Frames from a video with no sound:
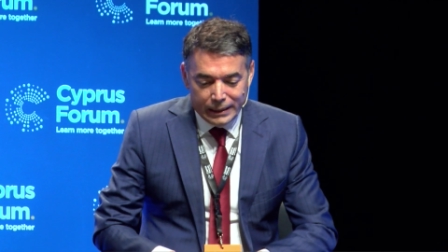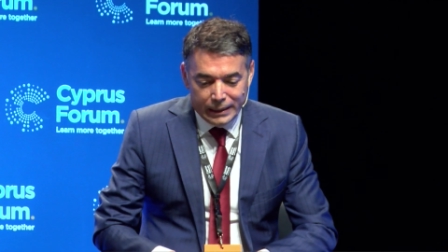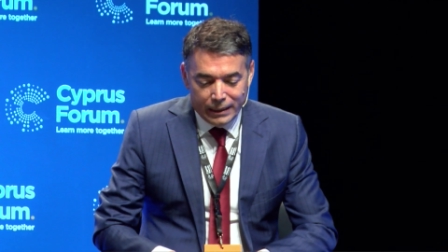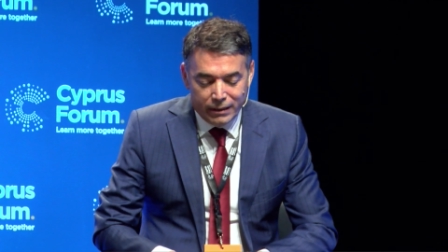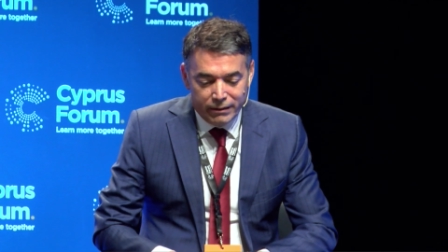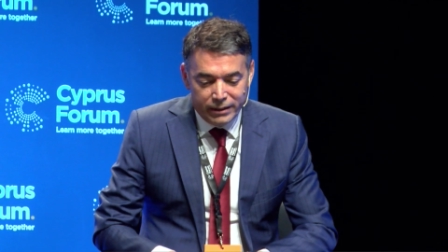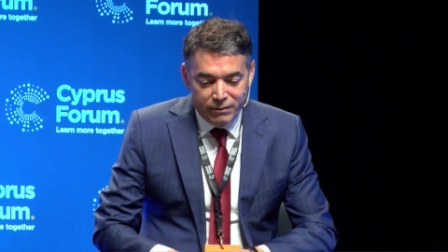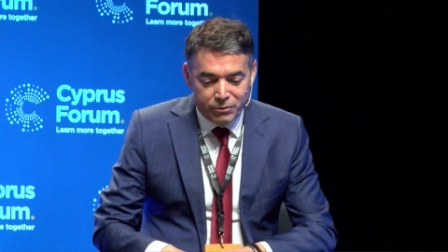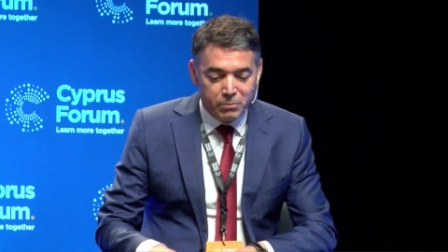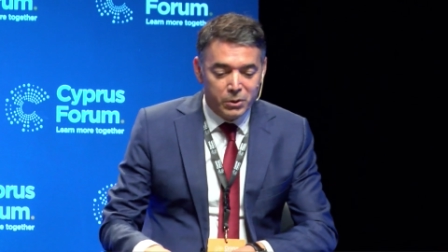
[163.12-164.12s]
learning
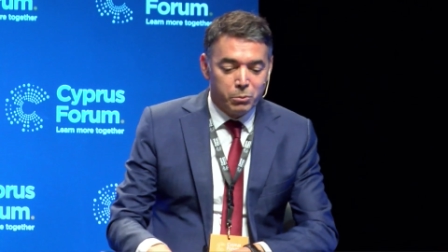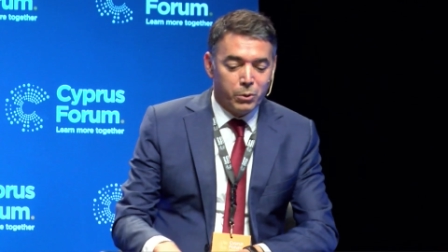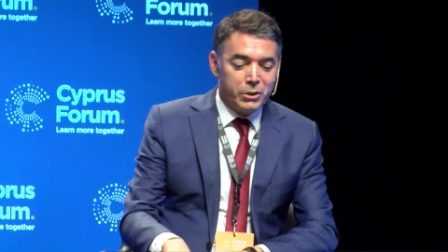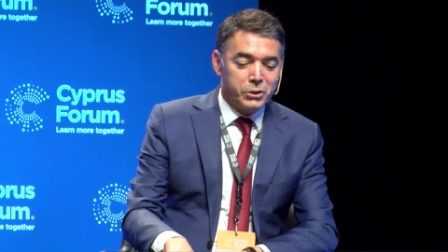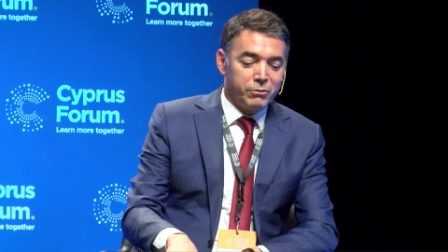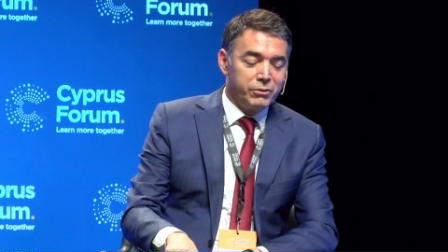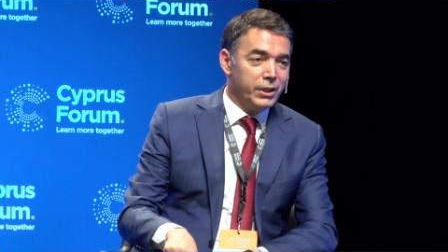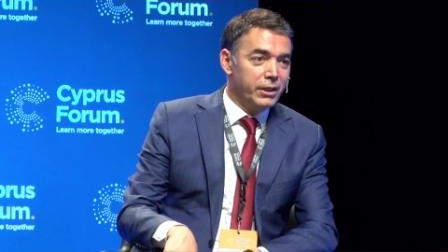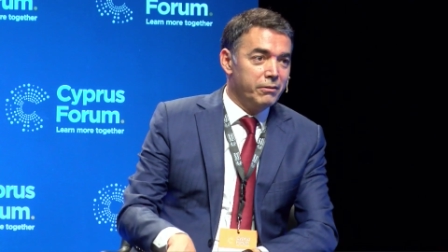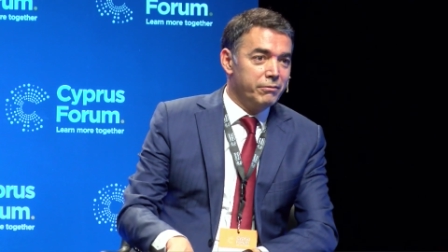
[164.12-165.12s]
from the words of
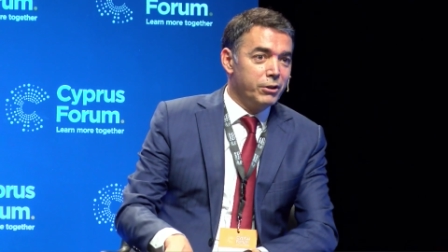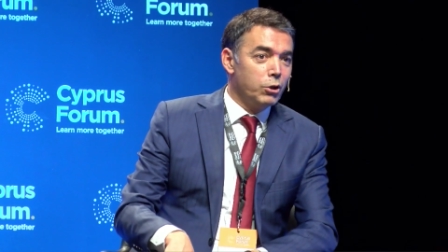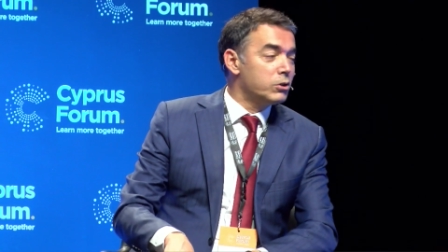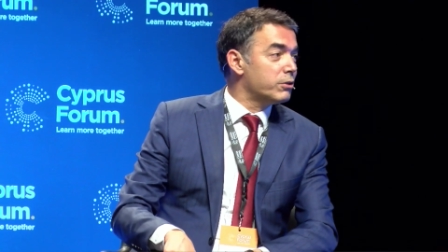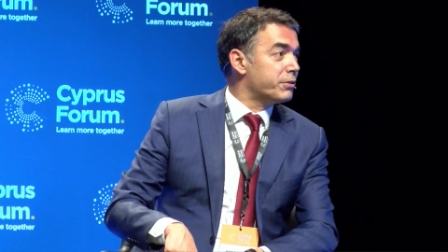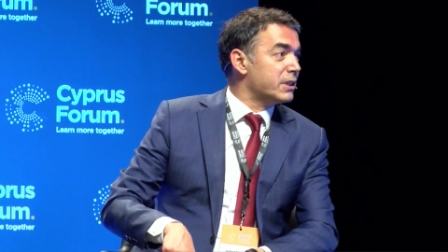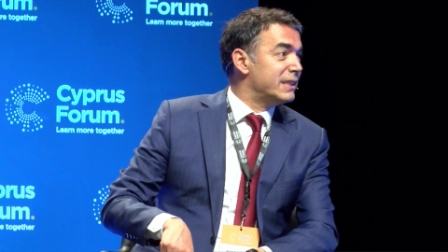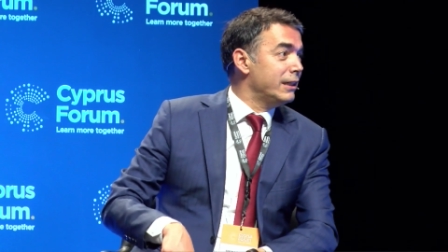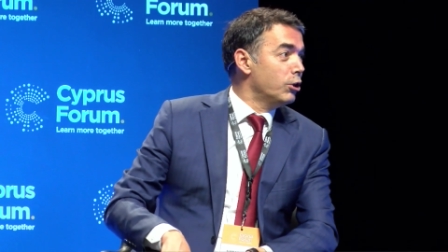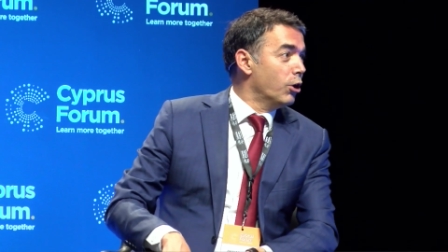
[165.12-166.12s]
the philosopher
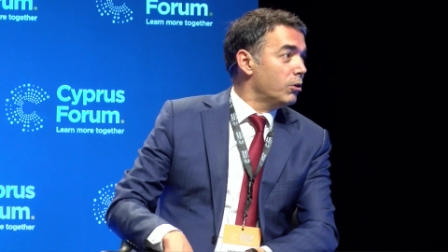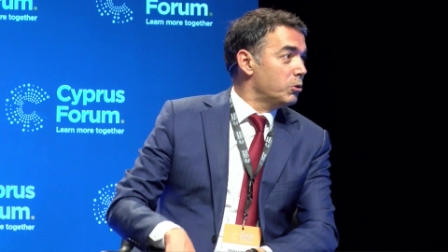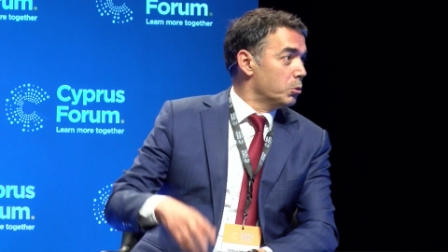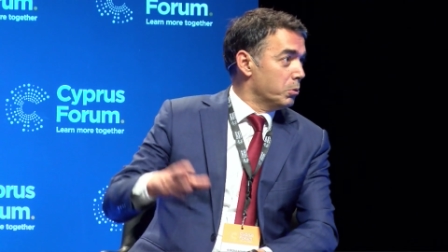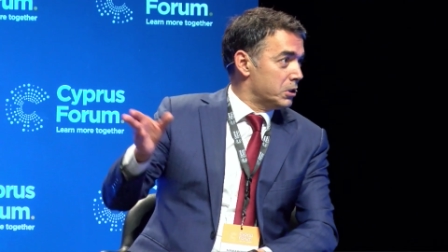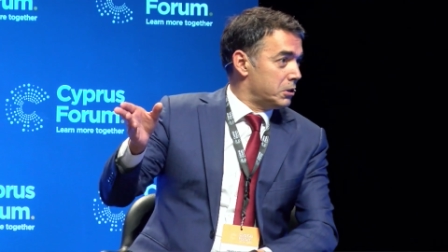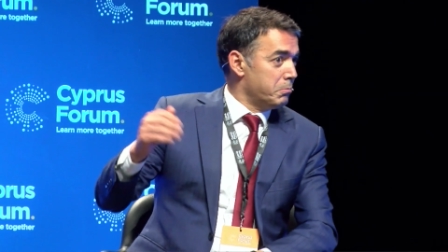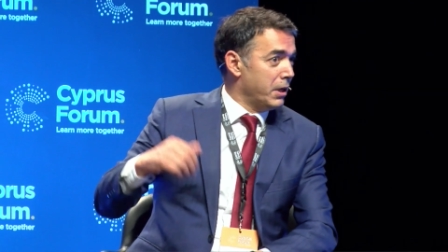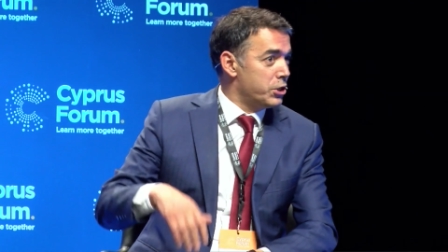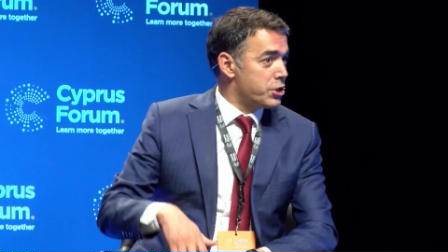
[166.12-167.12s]
Zeno, who was
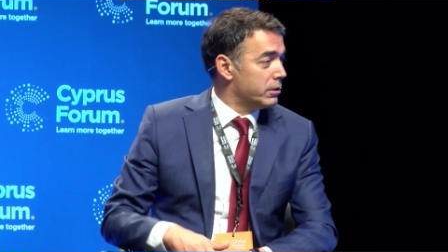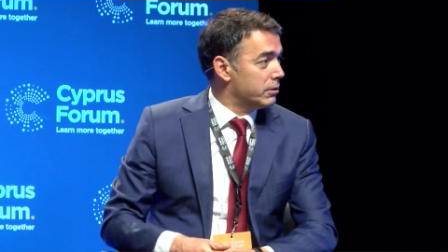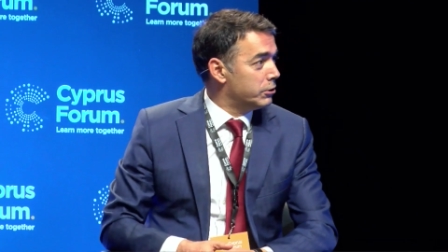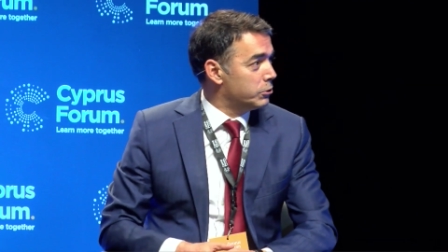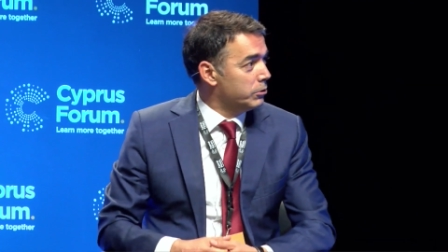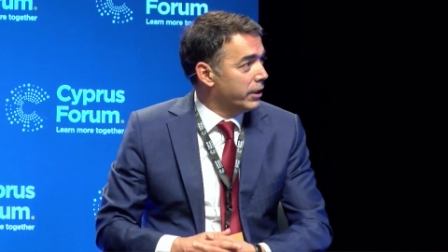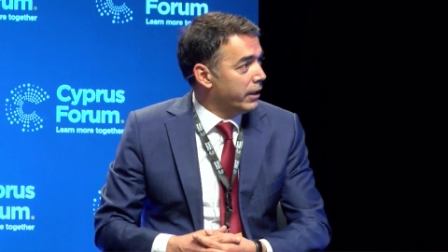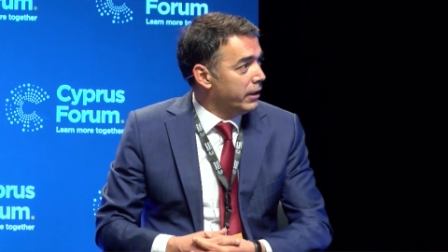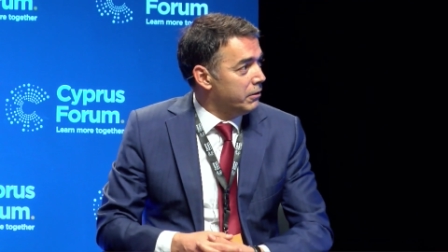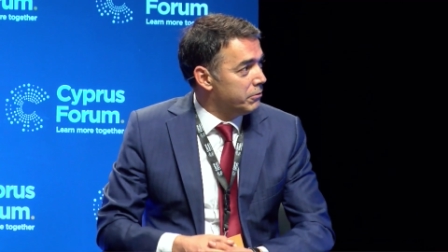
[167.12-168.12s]
mentioned
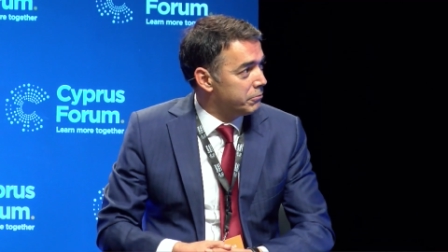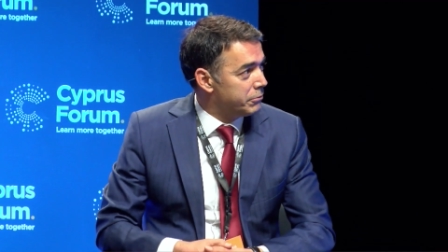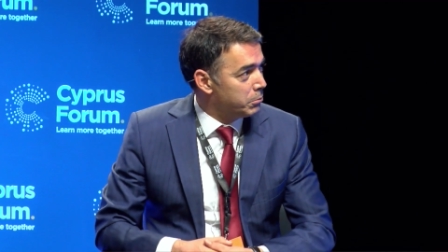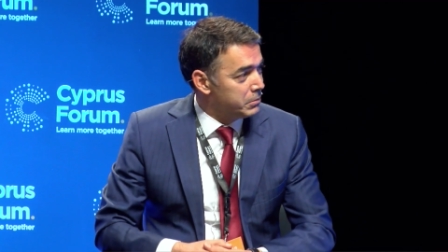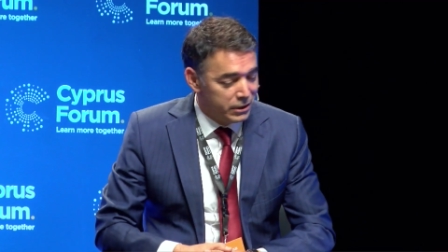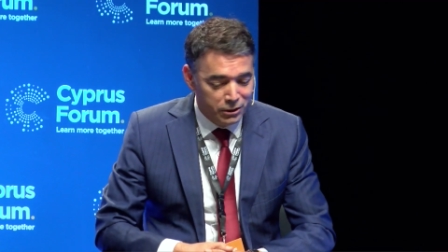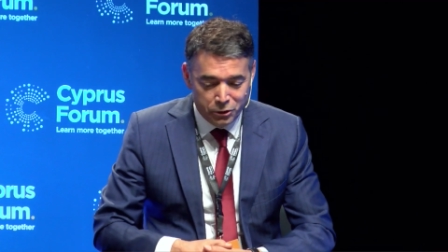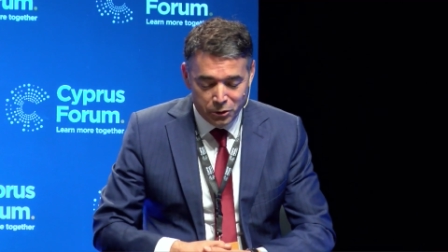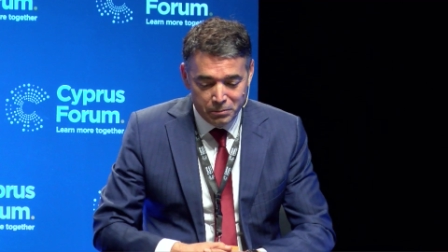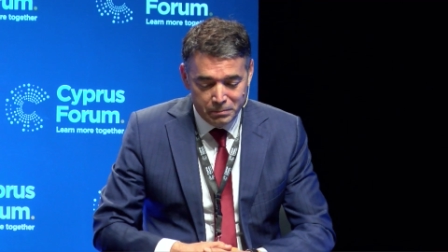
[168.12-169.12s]
today from
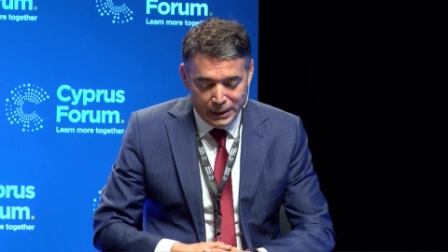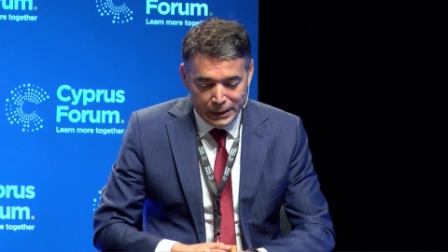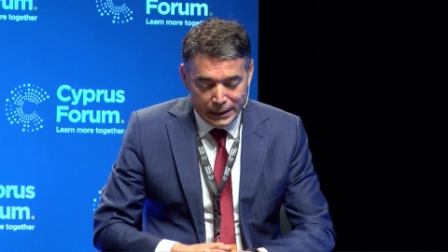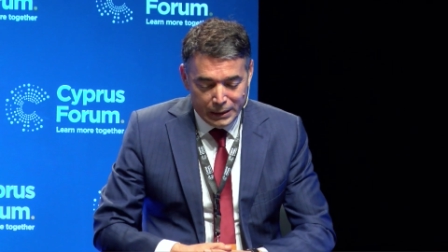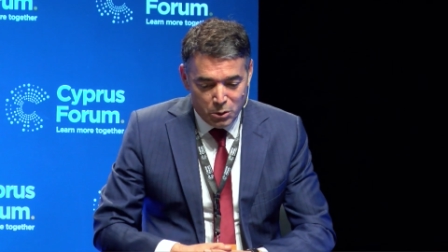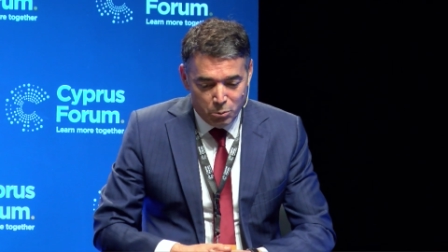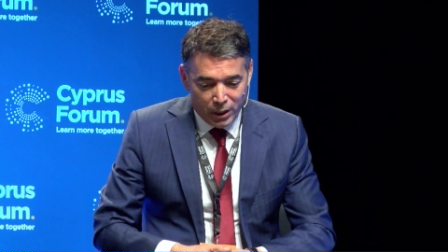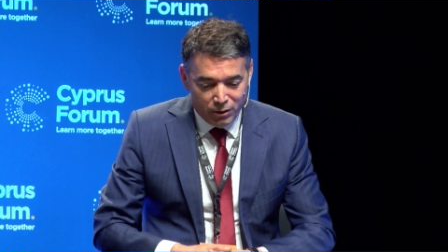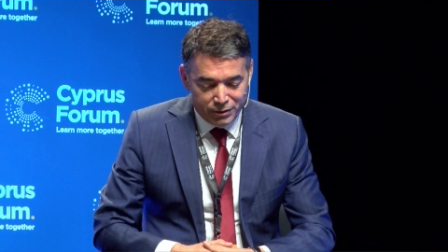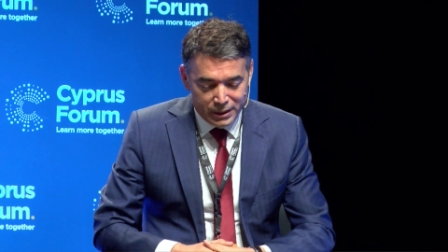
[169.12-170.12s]
Citium, one
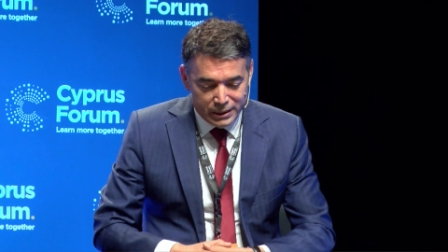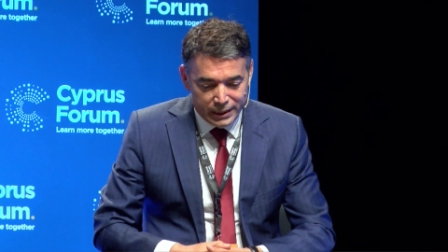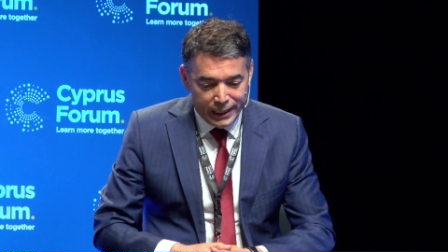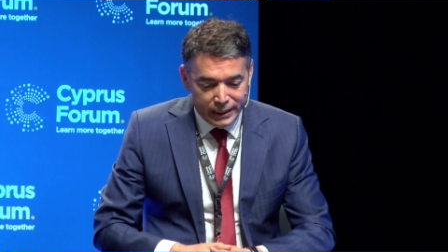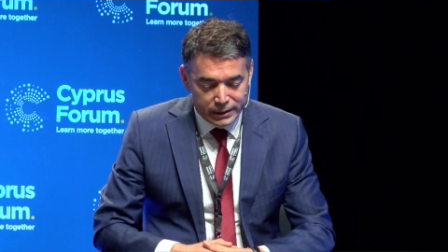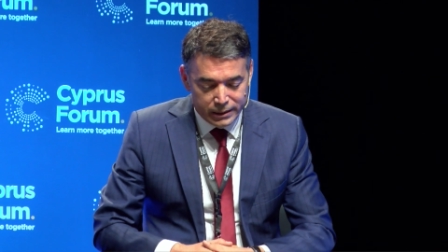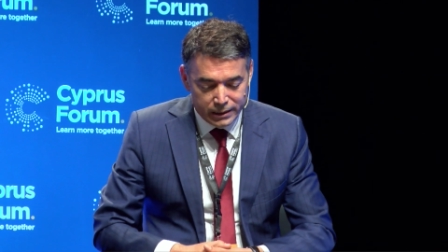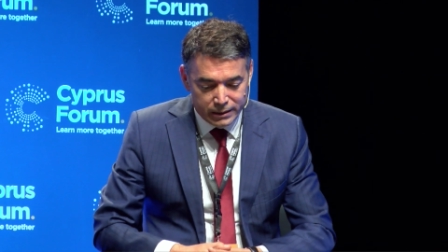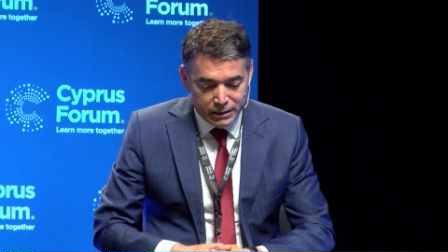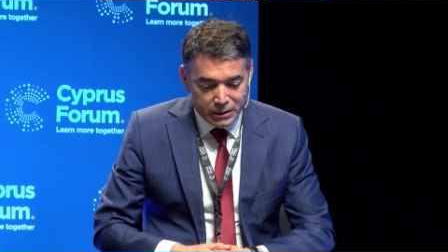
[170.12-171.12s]
of his sayings
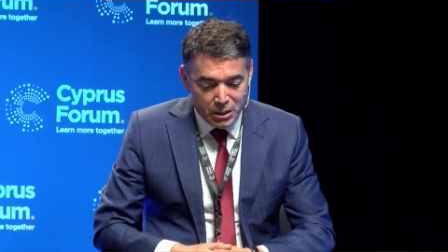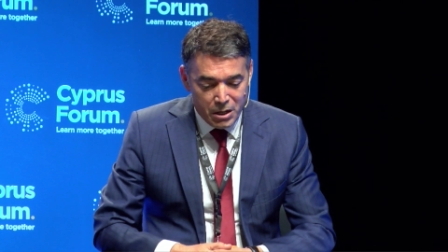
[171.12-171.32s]
is,